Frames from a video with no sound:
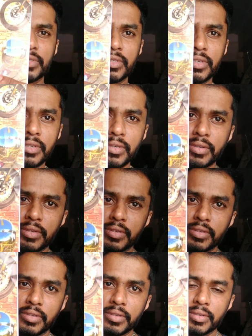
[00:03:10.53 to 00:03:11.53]

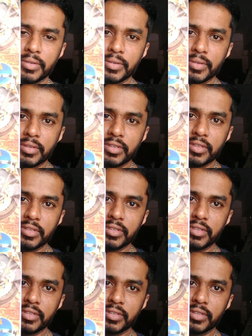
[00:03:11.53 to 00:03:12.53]

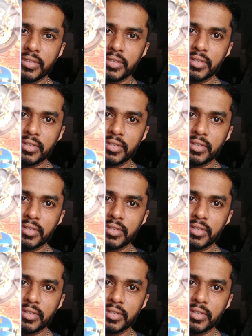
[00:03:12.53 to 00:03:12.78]
(no one is talking)